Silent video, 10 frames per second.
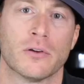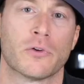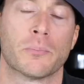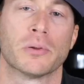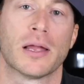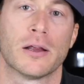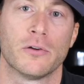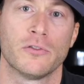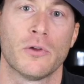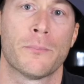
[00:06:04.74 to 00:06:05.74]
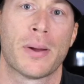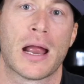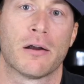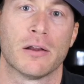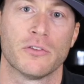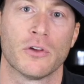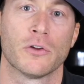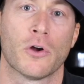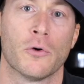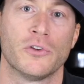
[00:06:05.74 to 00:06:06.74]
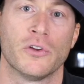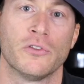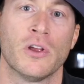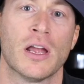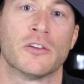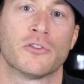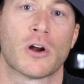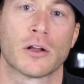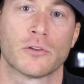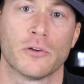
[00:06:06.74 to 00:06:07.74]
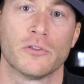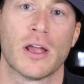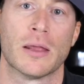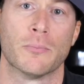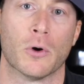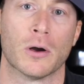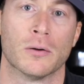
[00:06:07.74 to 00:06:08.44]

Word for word: for players, parents, coaches, instructors, and more.